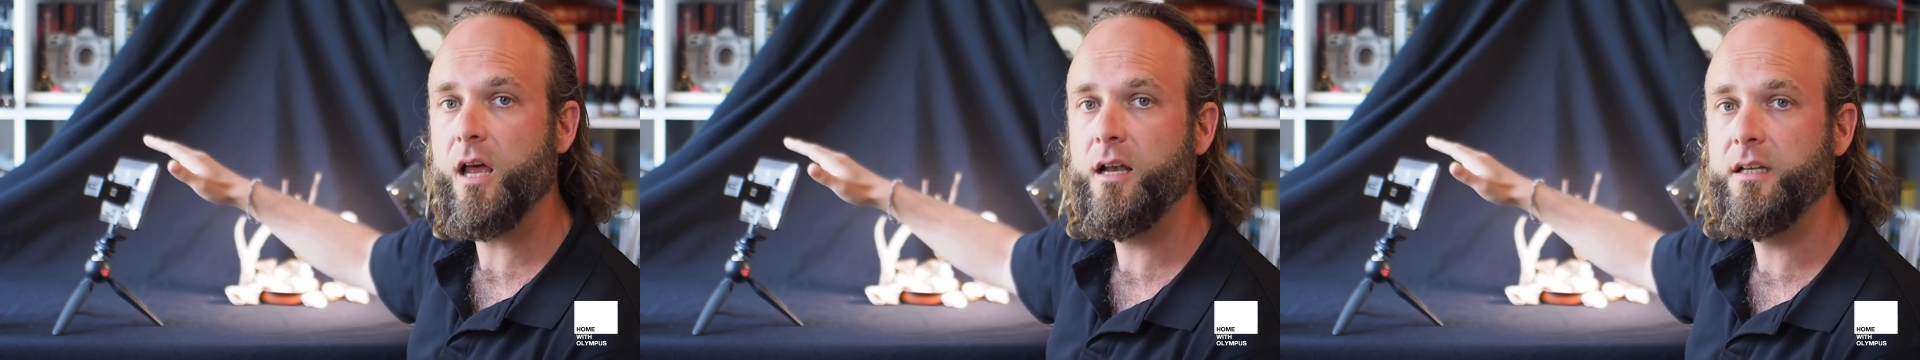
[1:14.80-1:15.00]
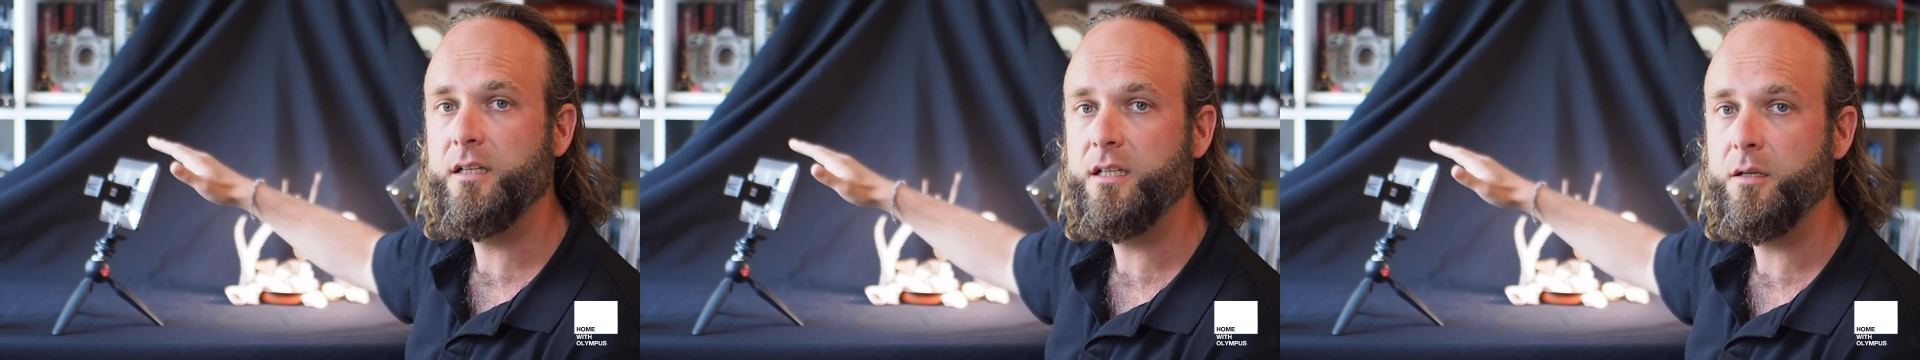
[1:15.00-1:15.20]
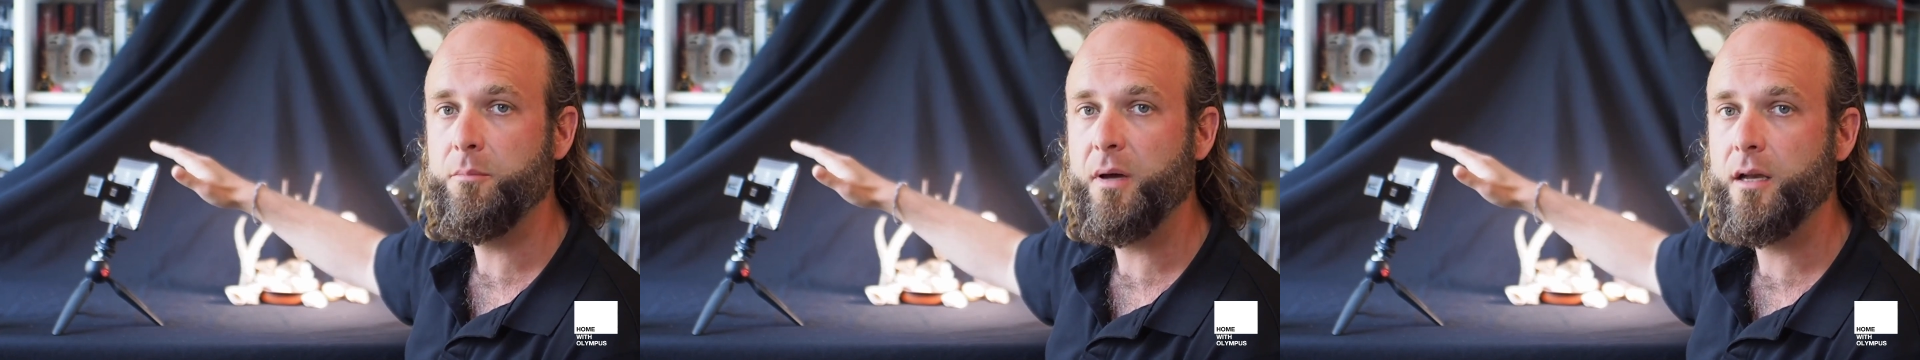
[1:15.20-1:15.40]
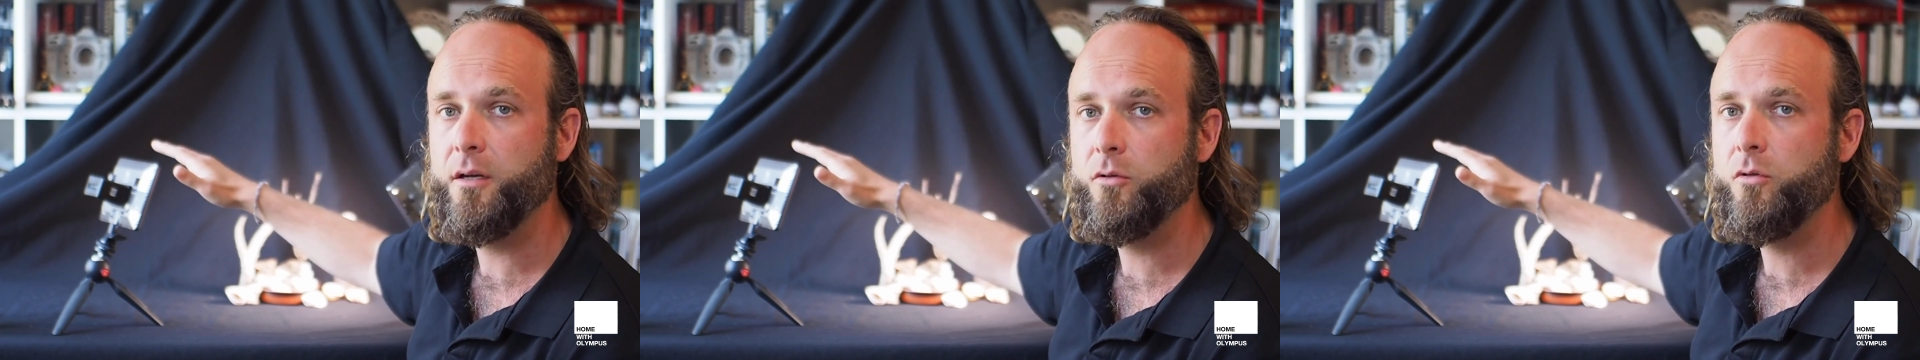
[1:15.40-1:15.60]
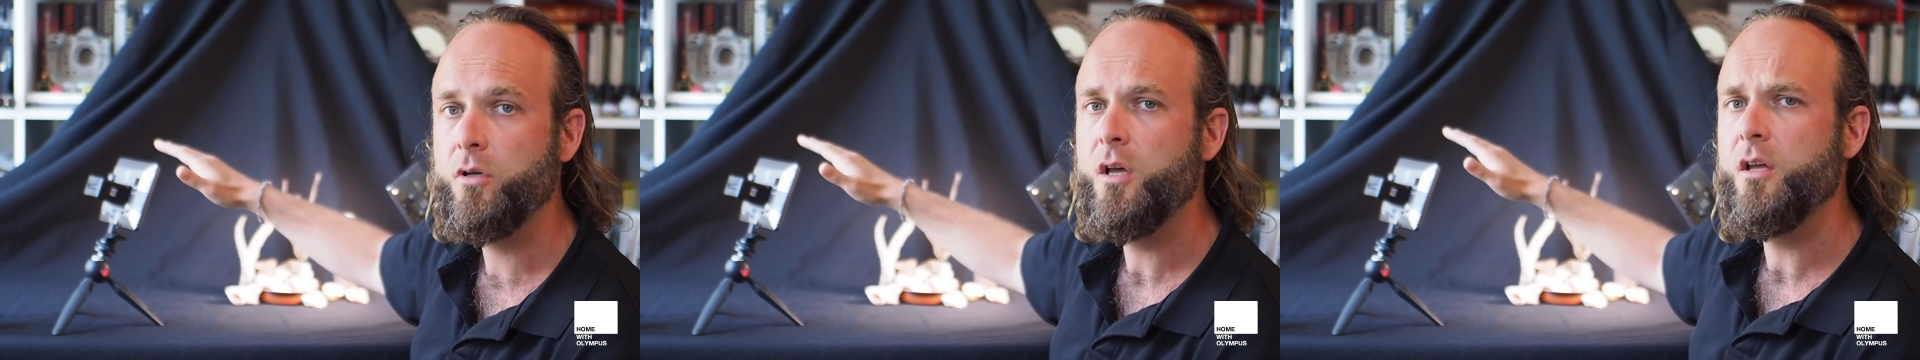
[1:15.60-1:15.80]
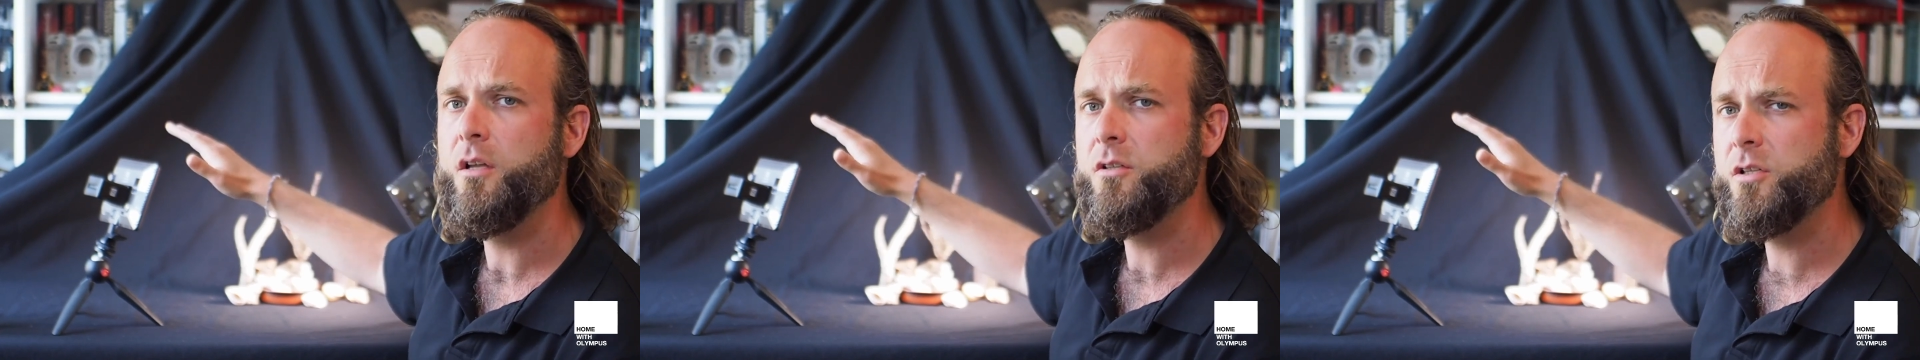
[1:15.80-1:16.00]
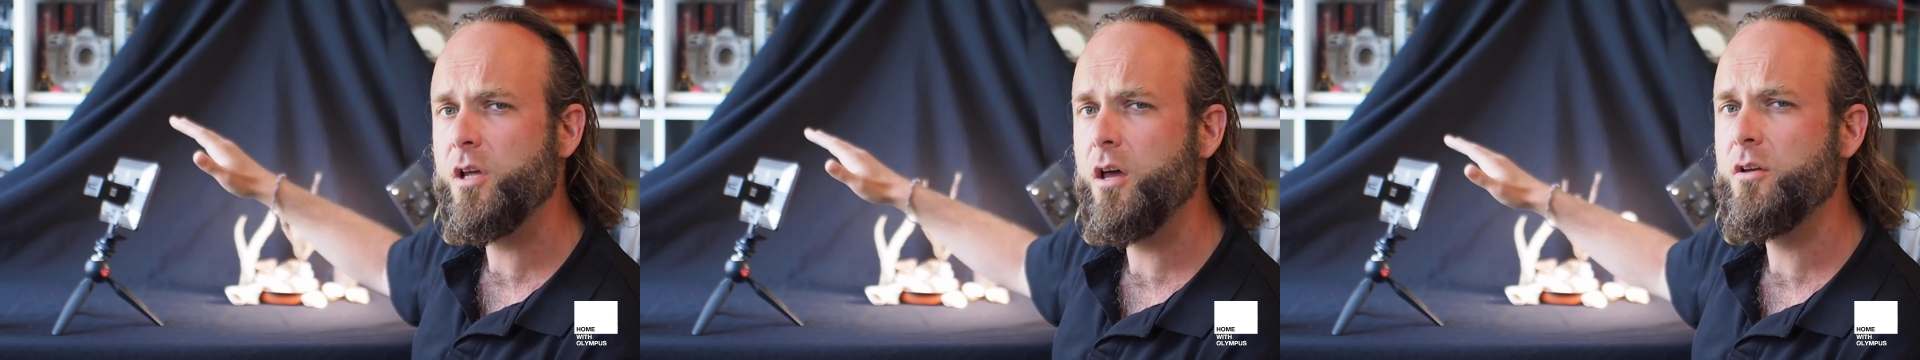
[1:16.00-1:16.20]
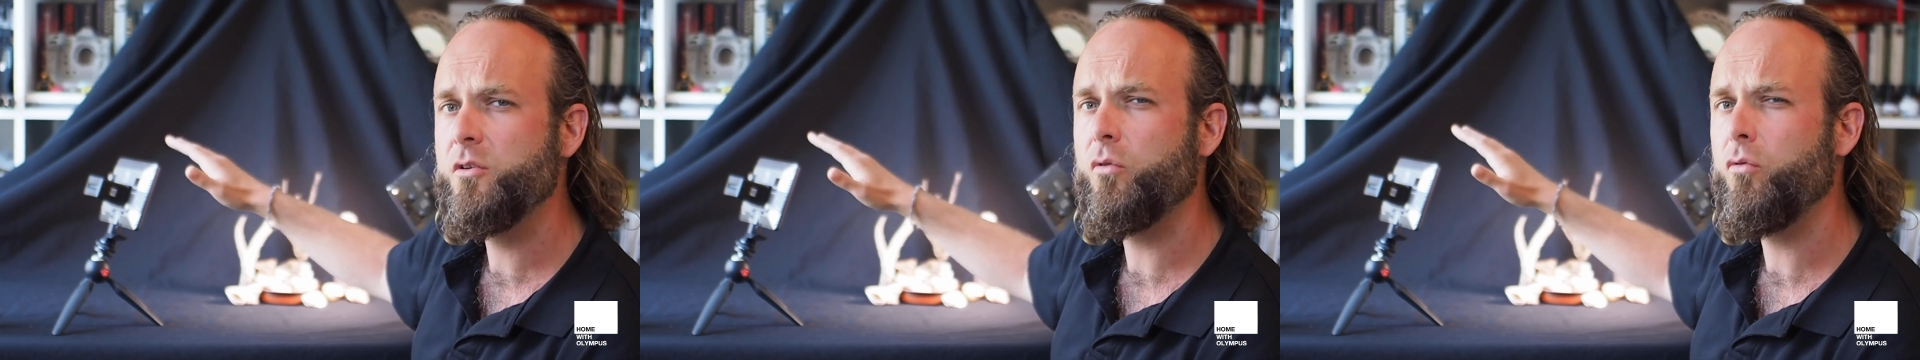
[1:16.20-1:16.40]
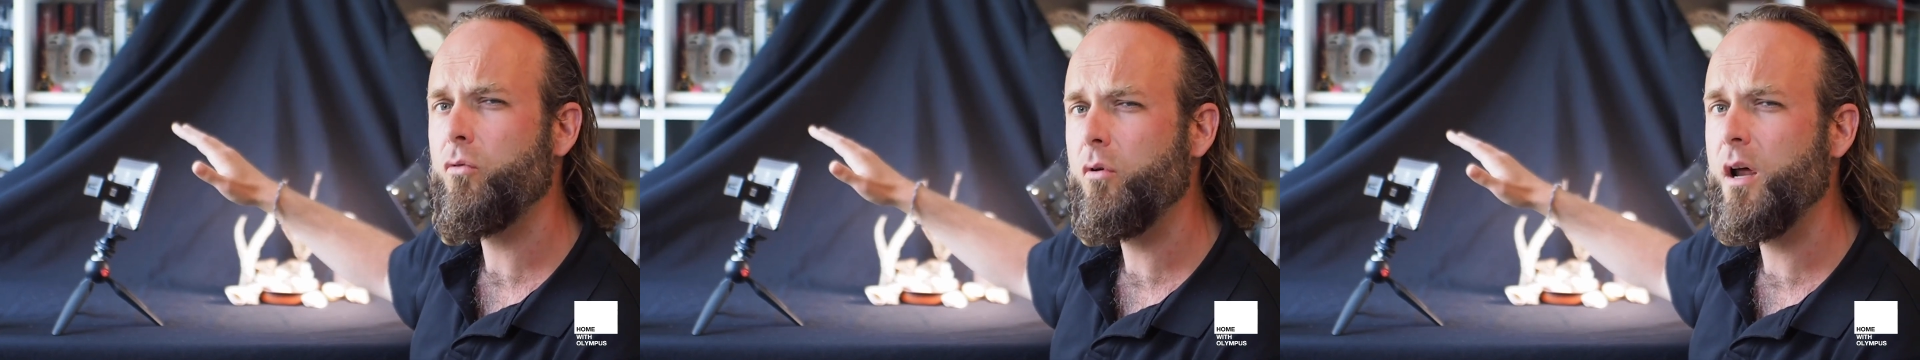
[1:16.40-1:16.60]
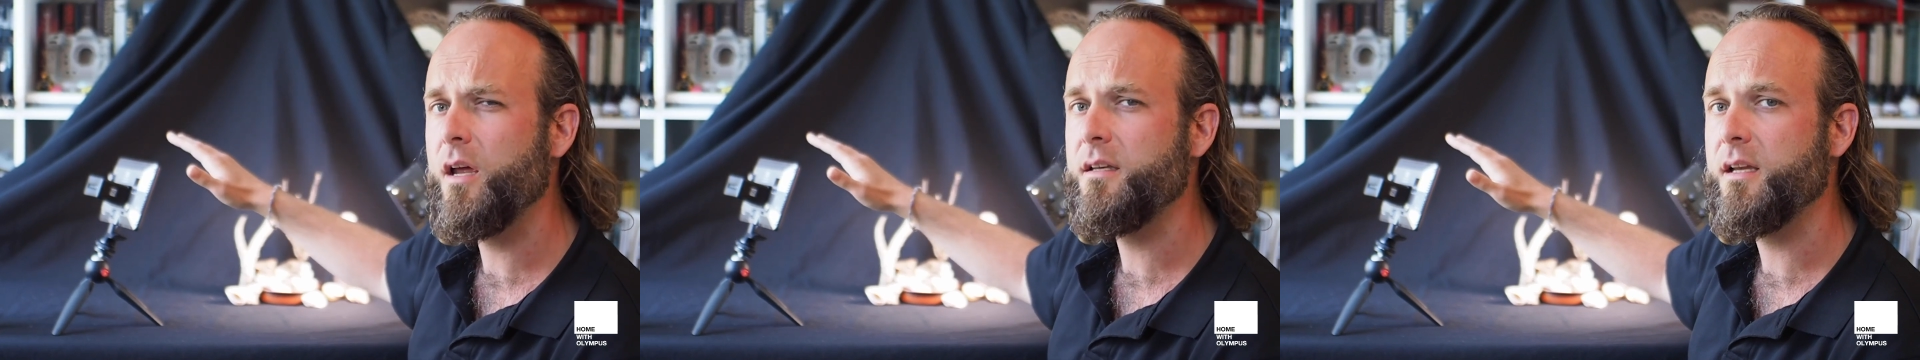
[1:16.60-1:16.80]
LED panel turned
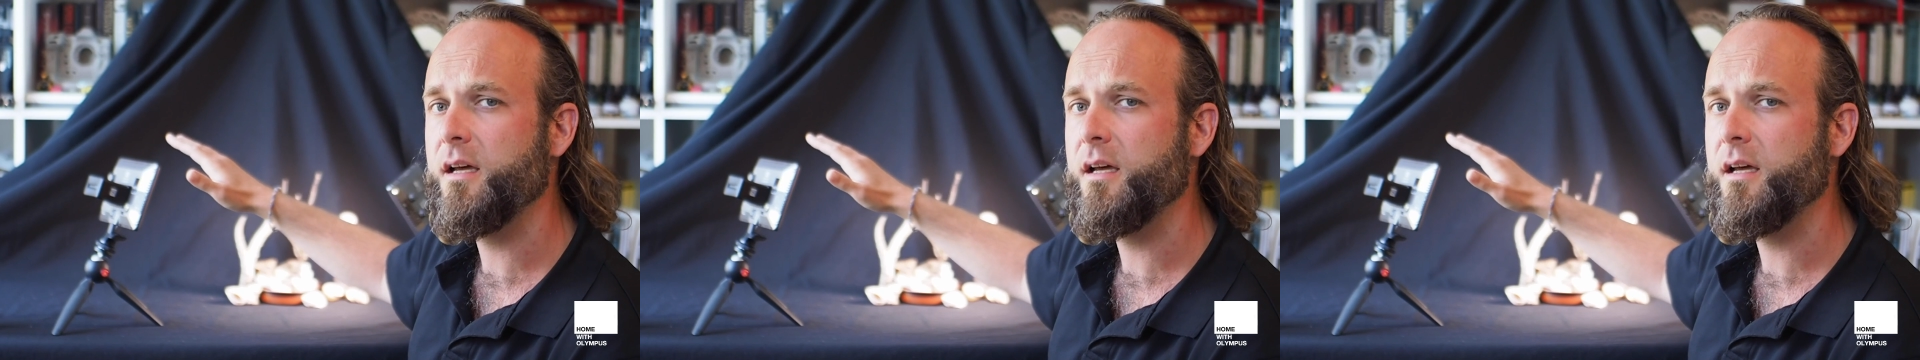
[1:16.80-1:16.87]
right